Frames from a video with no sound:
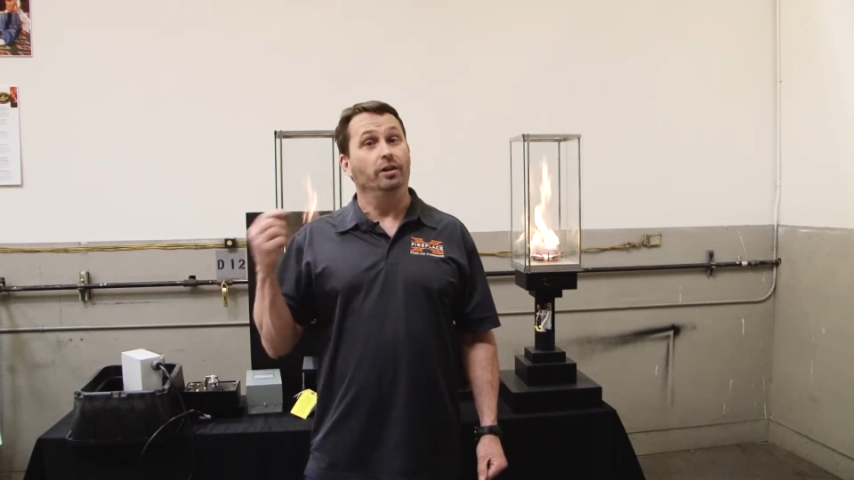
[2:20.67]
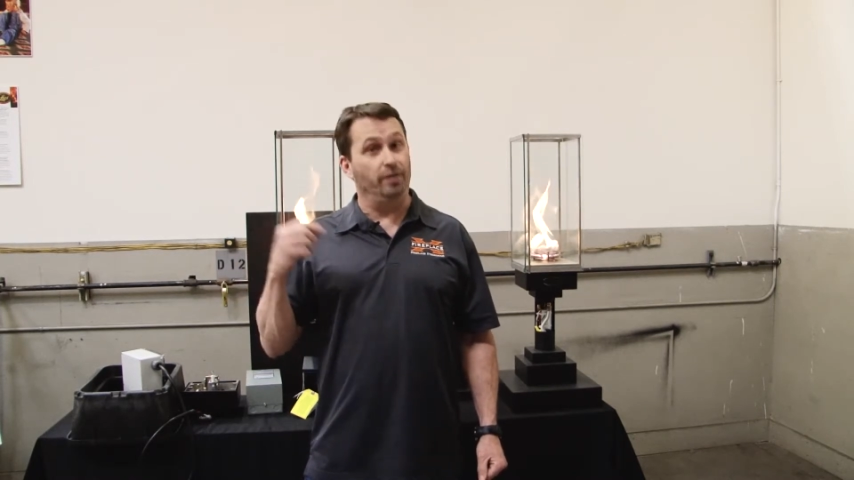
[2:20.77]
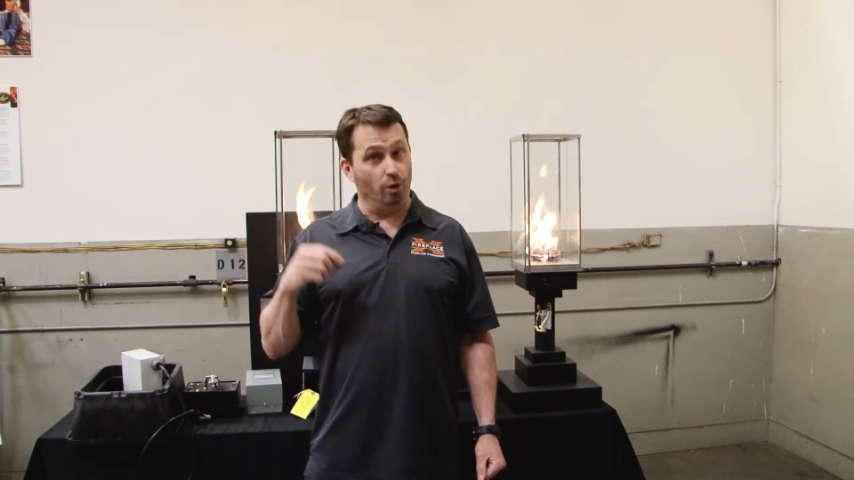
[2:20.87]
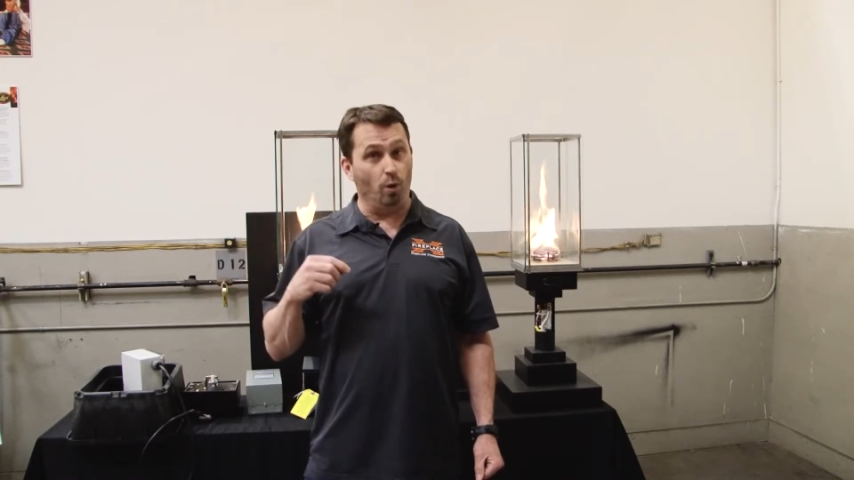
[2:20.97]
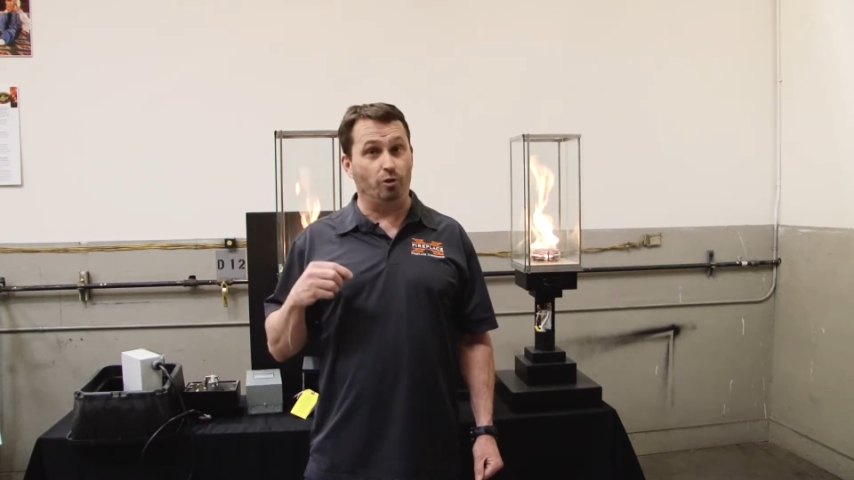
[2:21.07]

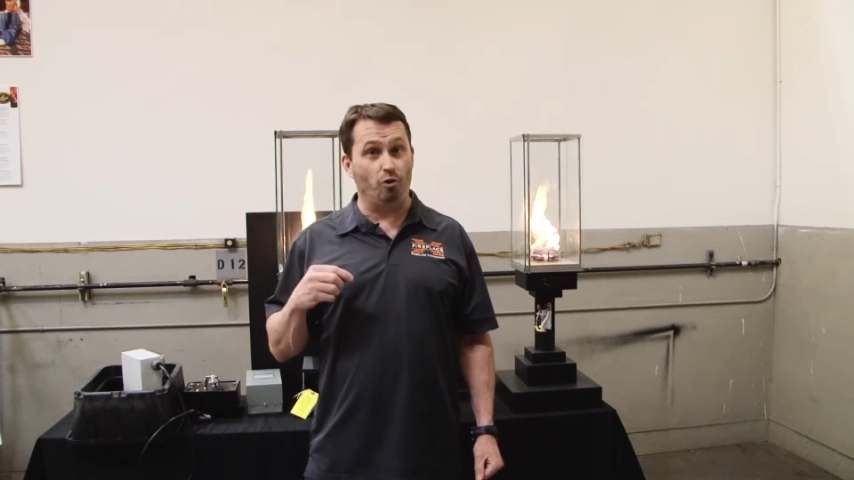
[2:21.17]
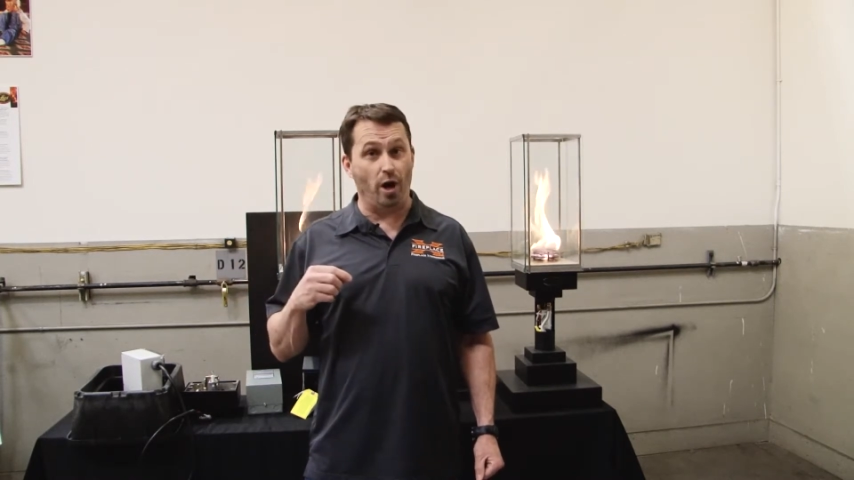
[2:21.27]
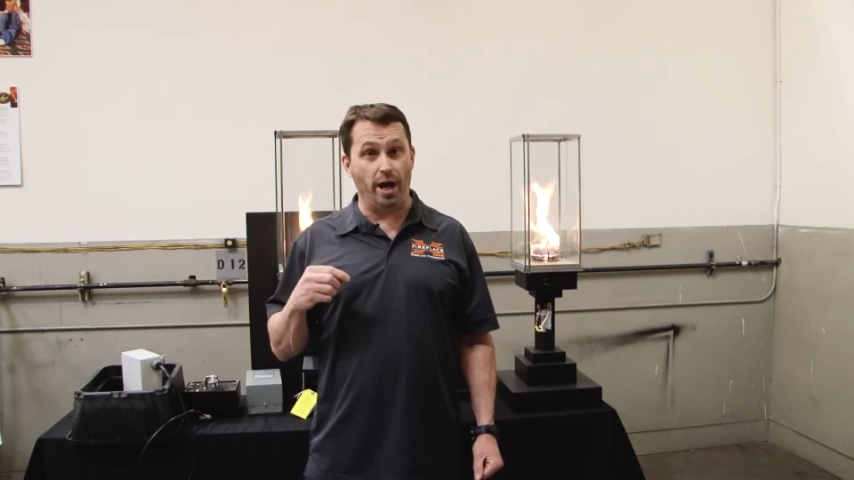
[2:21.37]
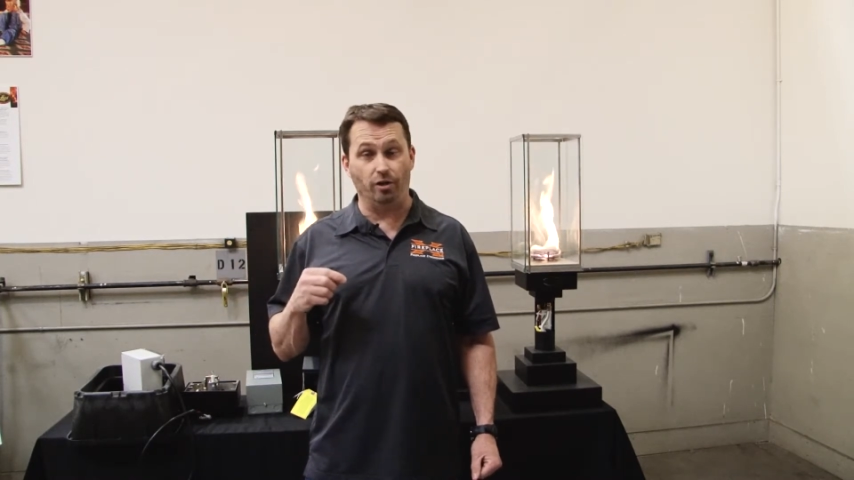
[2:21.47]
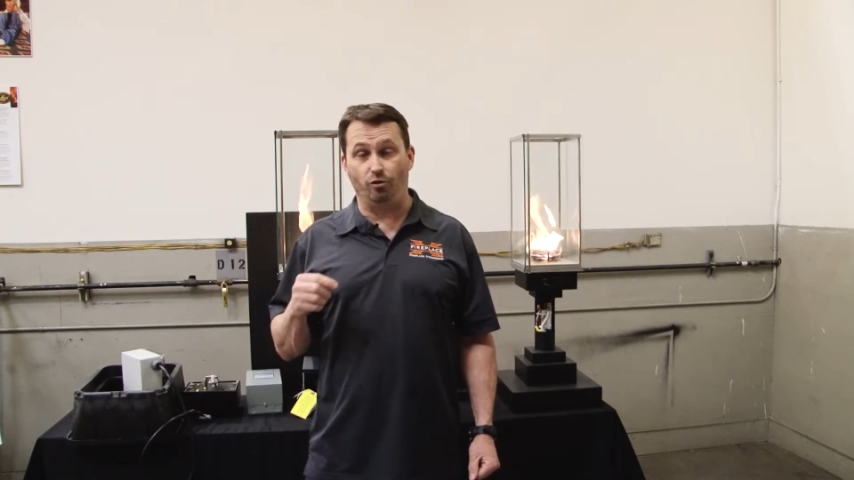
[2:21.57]
to a
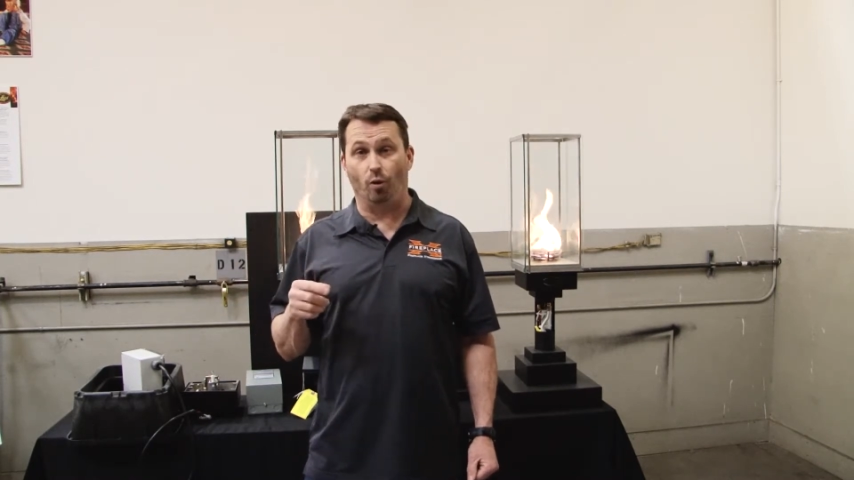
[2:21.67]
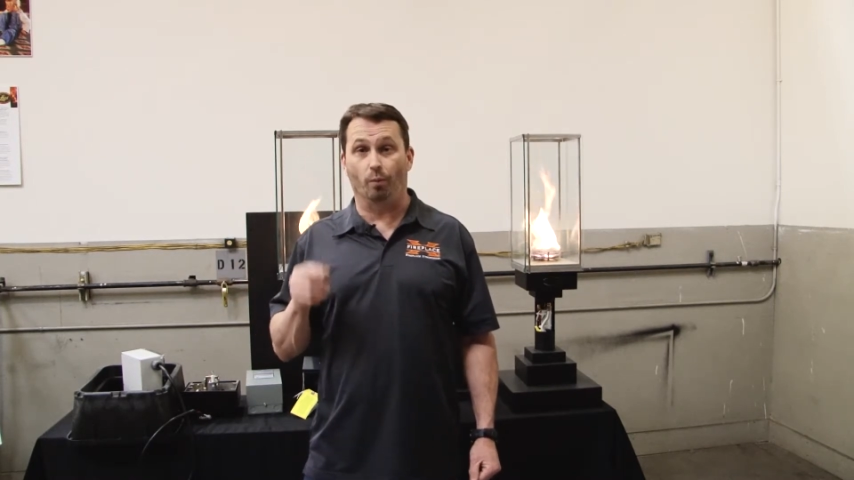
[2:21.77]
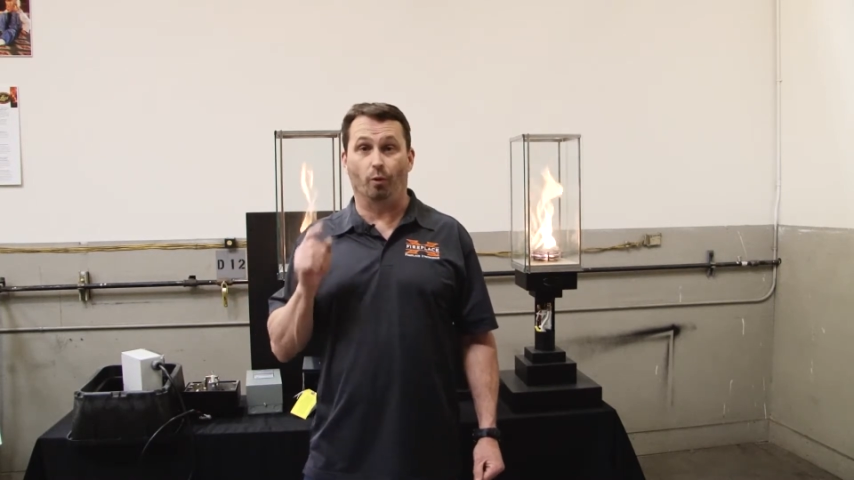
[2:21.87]
transformer.